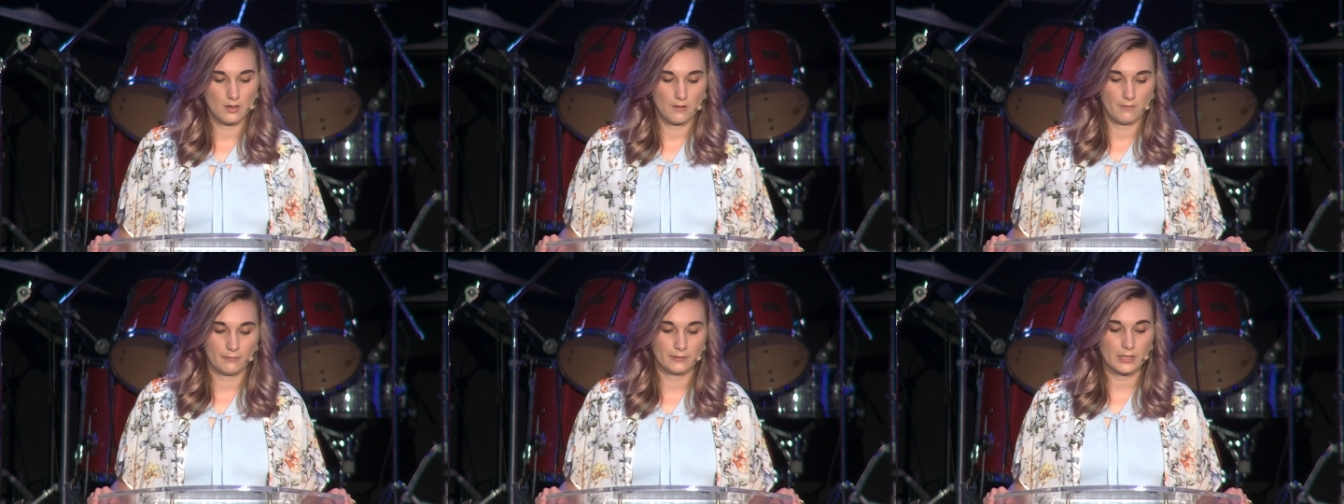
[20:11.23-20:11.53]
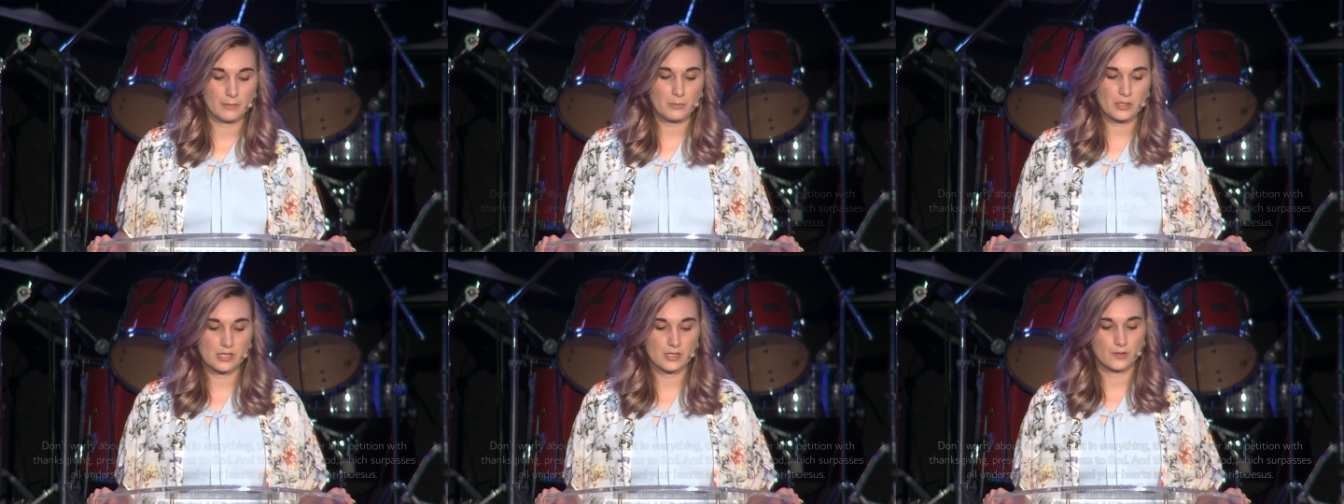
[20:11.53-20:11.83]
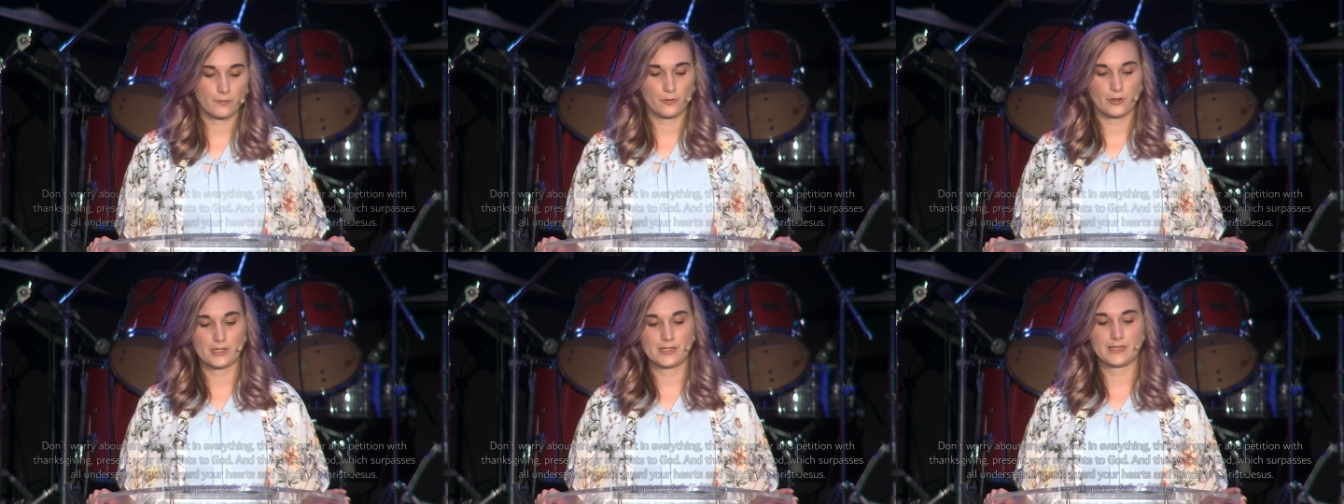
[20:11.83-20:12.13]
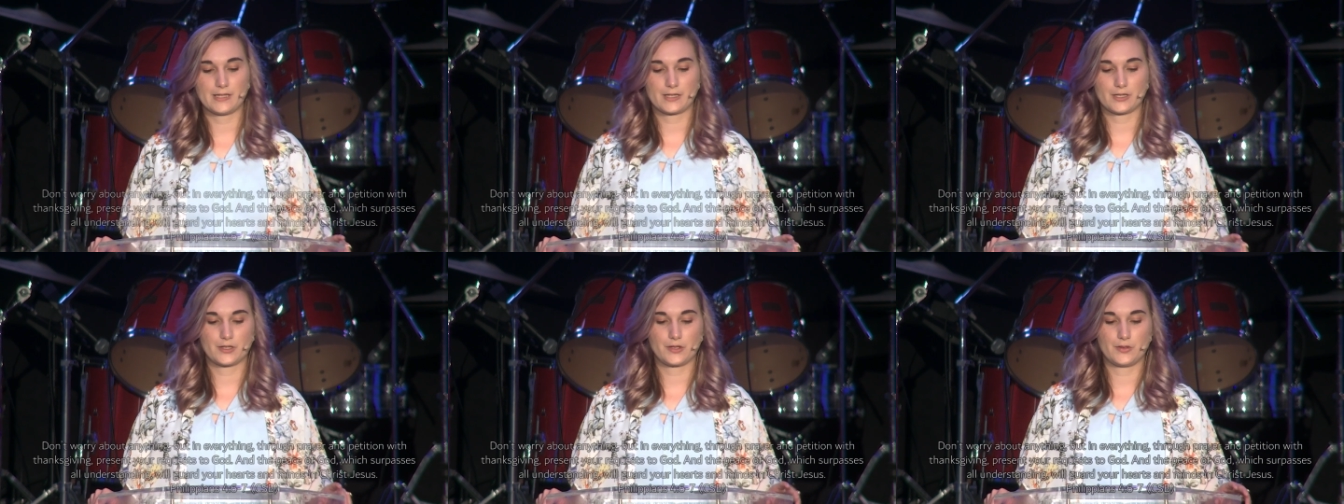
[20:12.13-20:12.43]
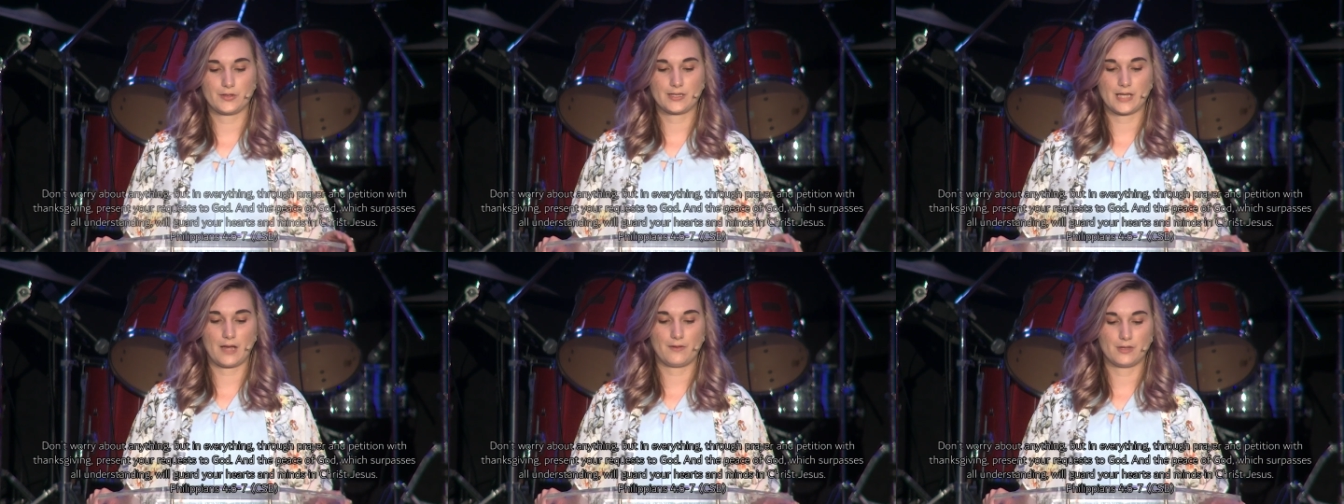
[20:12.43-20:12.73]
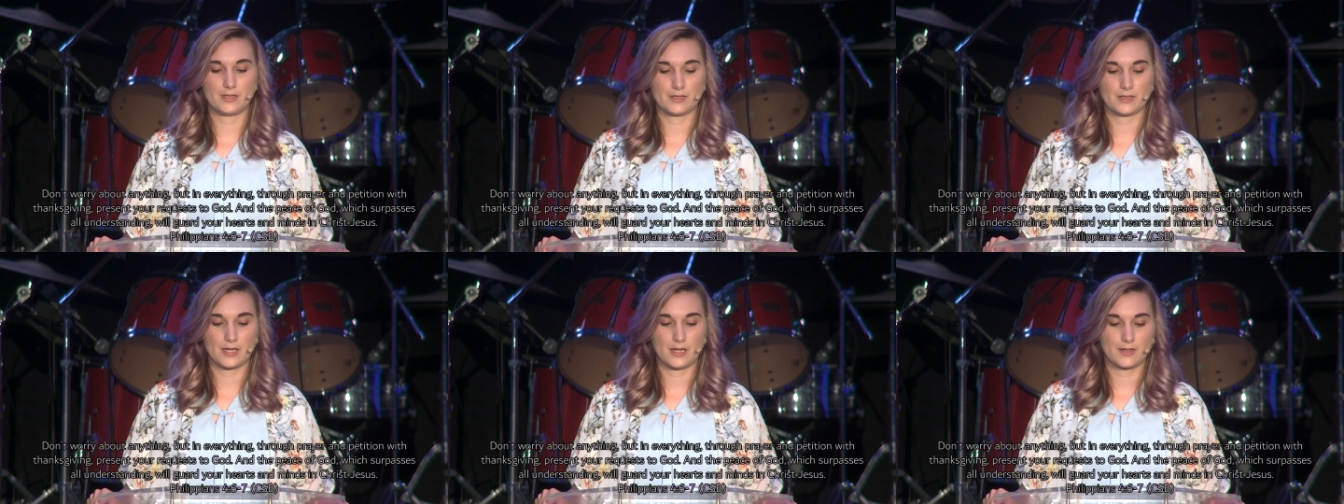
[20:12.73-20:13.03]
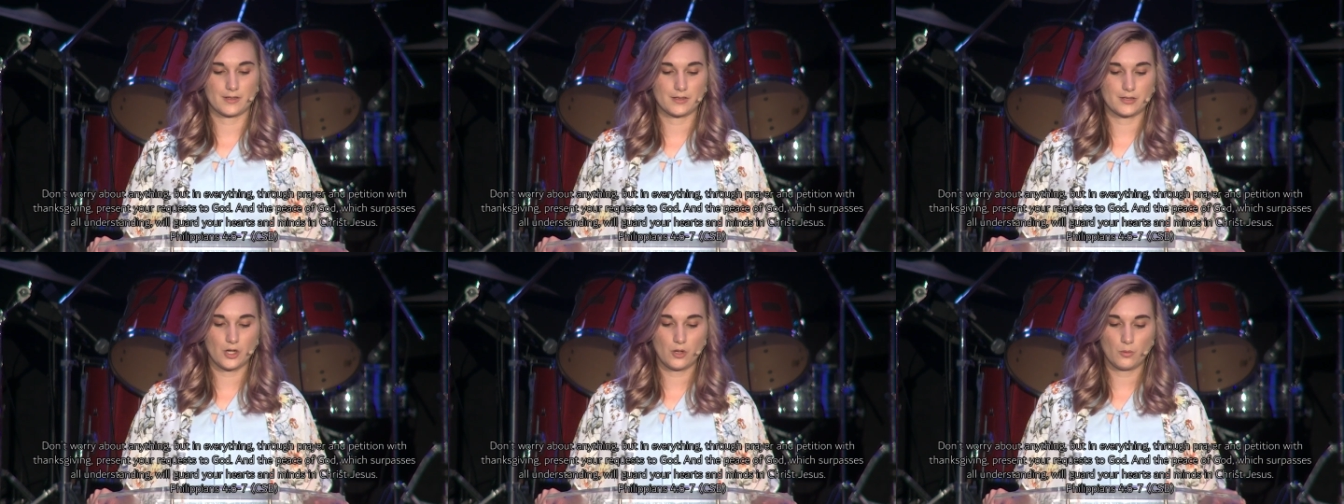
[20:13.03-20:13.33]
Philippians 4 6 through 7
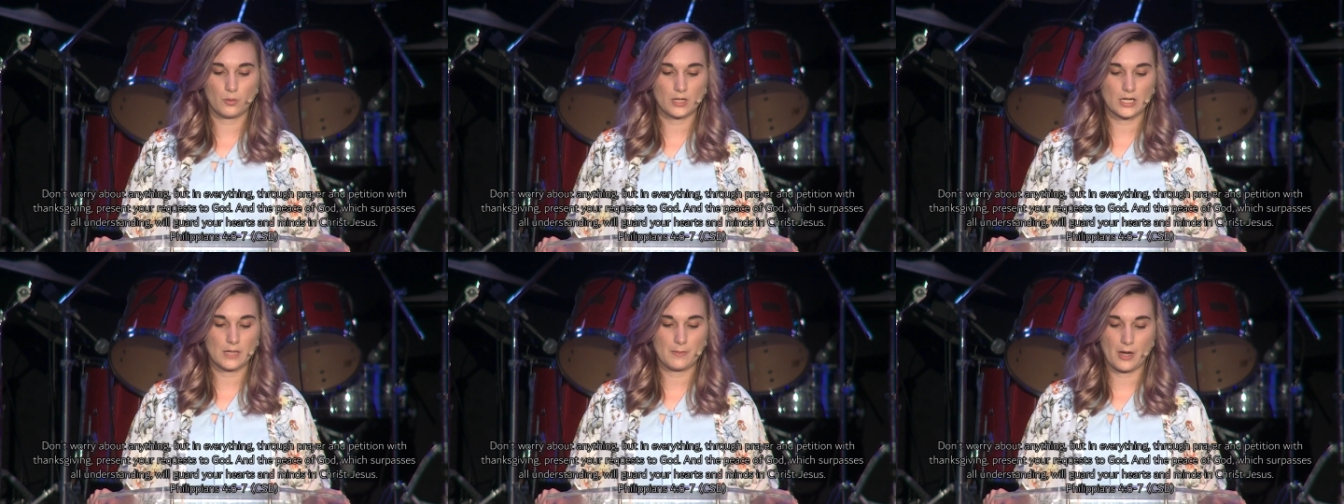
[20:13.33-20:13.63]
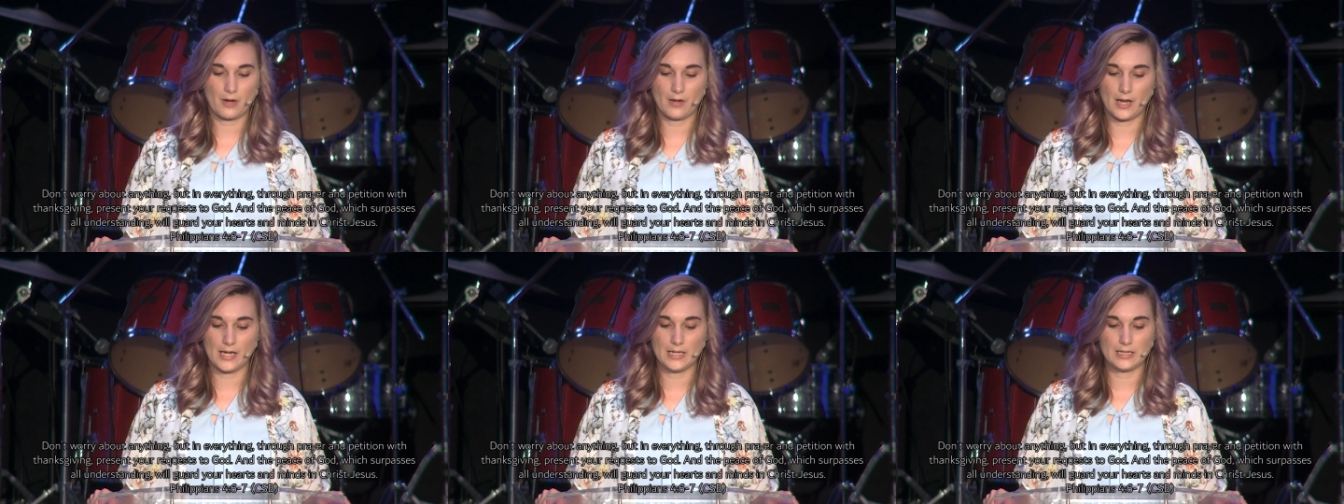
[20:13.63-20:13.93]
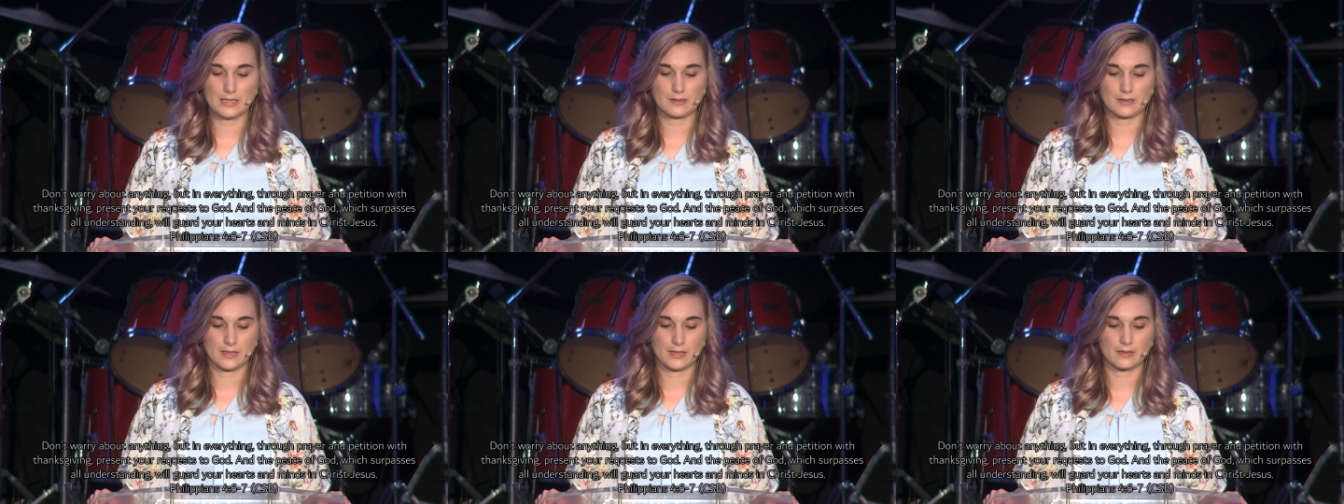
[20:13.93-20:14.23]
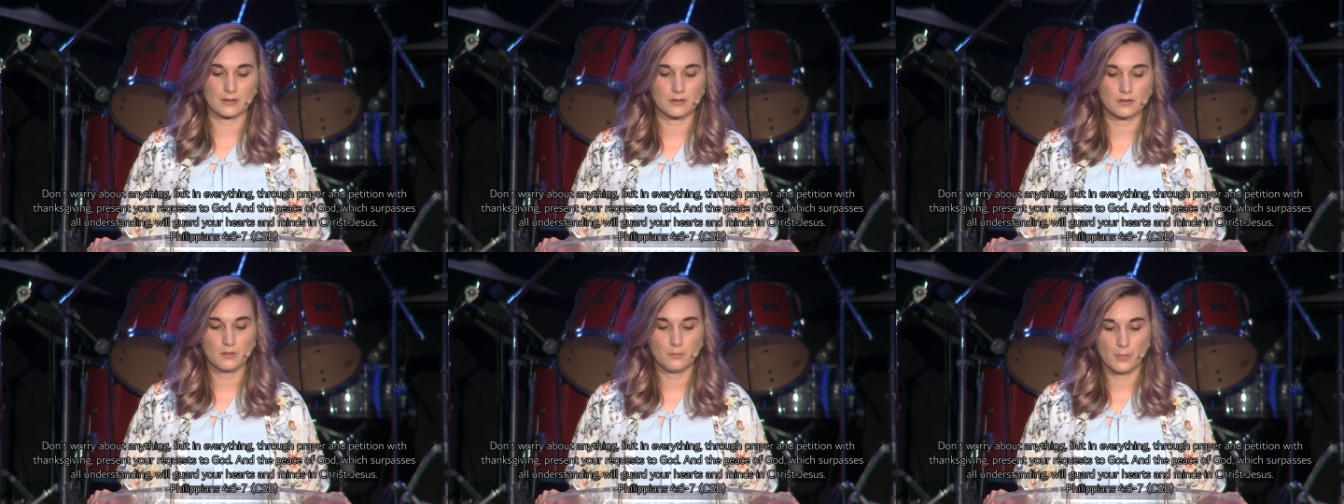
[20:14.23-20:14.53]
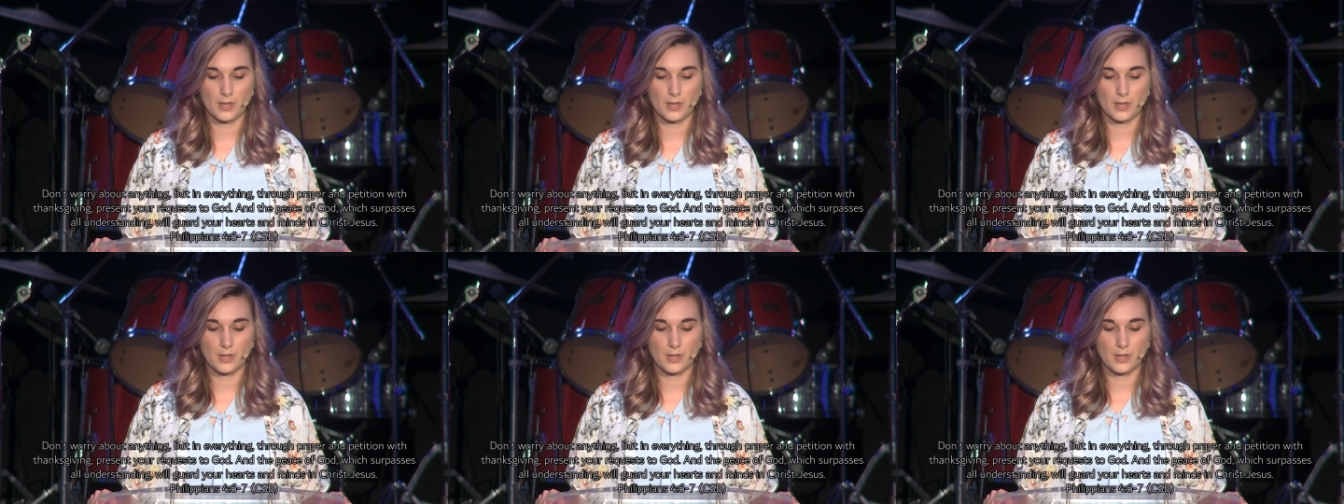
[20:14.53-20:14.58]
says, Don't worry about anything,